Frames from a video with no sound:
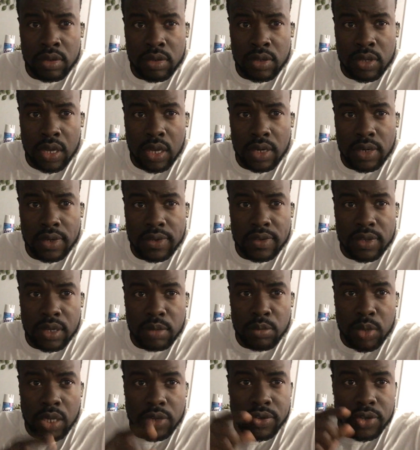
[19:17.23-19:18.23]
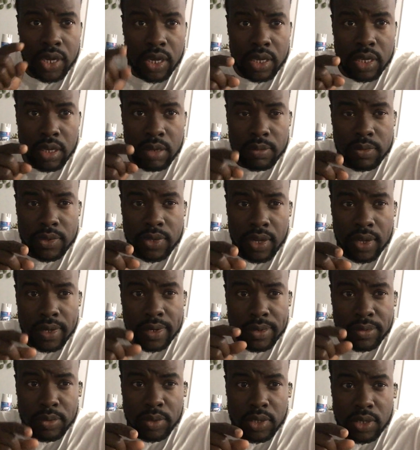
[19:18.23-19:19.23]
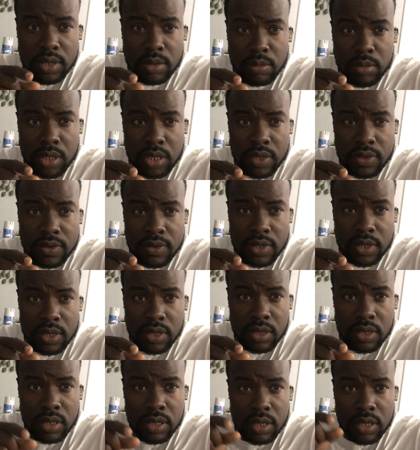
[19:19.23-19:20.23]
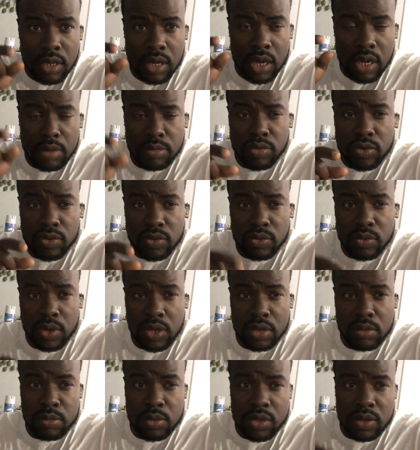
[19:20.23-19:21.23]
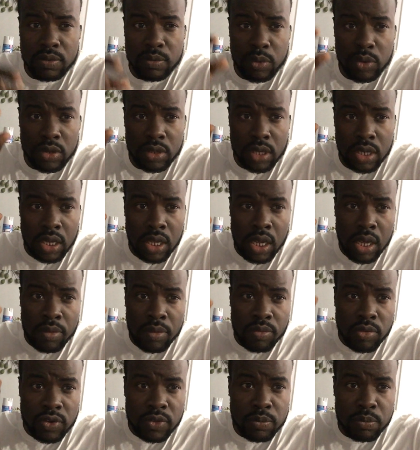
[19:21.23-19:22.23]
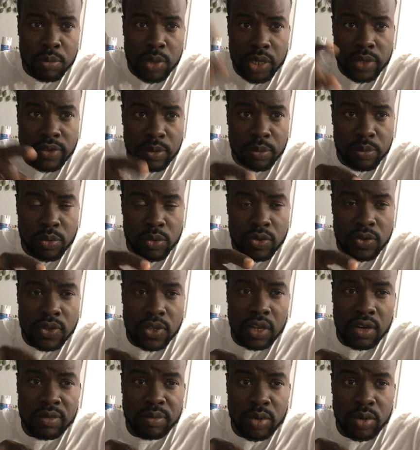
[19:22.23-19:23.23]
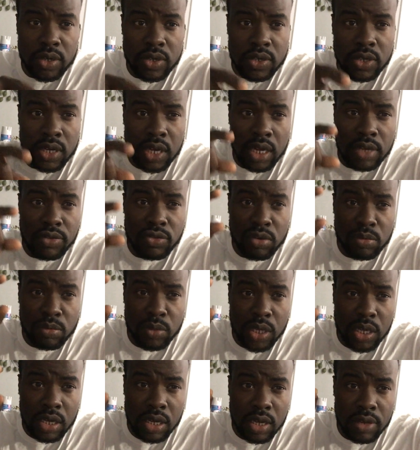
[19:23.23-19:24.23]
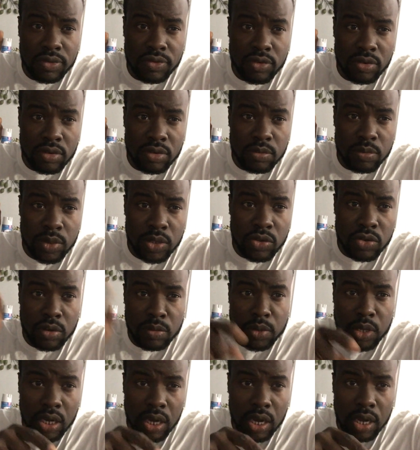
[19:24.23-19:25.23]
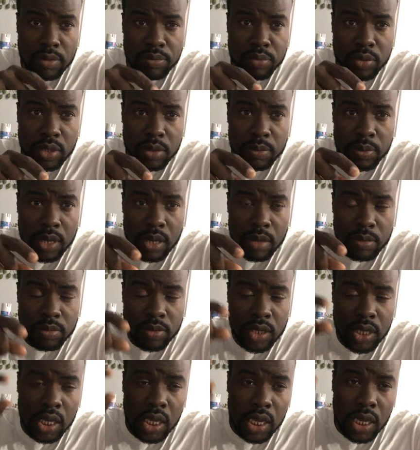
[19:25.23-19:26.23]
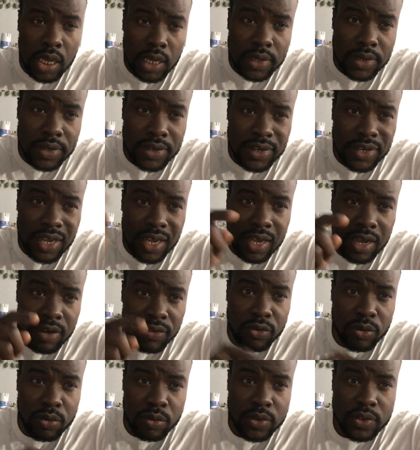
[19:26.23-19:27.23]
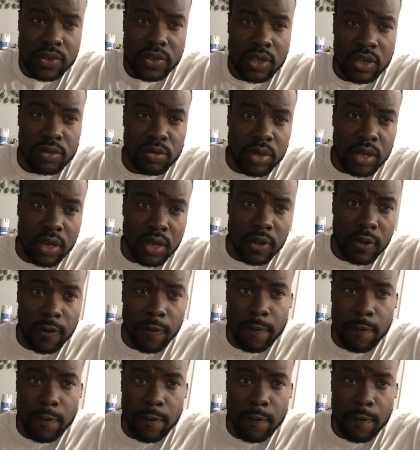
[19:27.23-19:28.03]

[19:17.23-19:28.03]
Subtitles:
You understand? Me, I try to keep this on 20 minutes still. Almost 20 minutes. But just bless up on yourself, Bridging, and Jamaican people, them, it there for we said we.